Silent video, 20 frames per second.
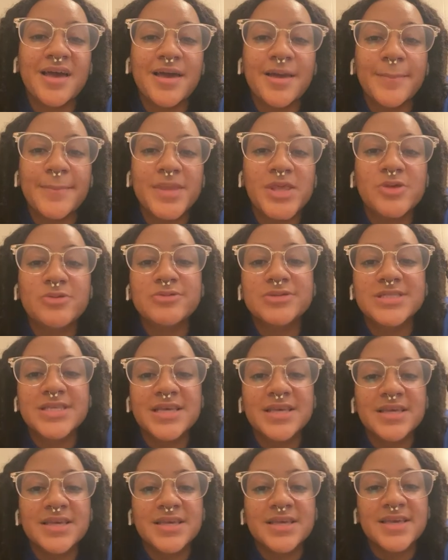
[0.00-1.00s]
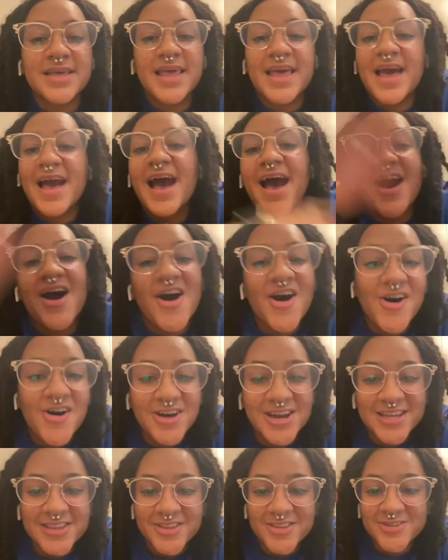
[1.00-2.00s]
Music.
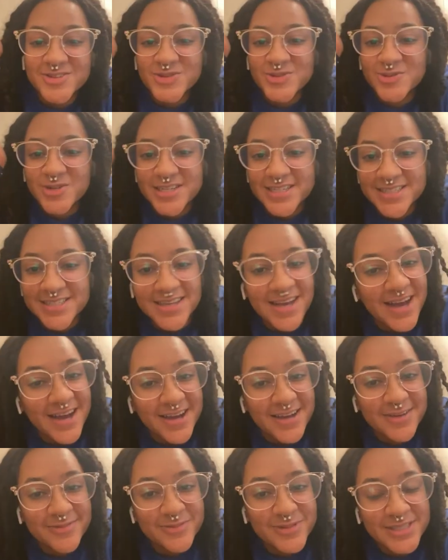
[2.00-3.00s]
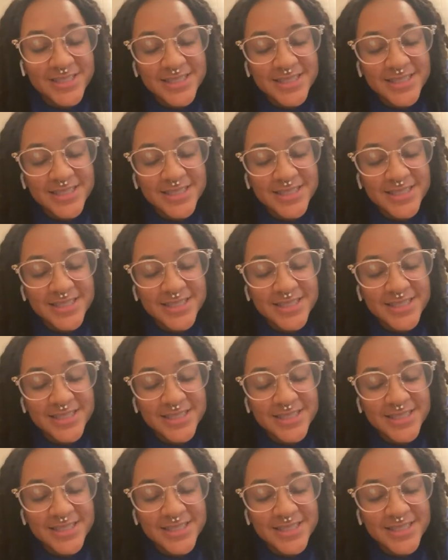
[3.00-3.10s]
Hola, todos. What is up?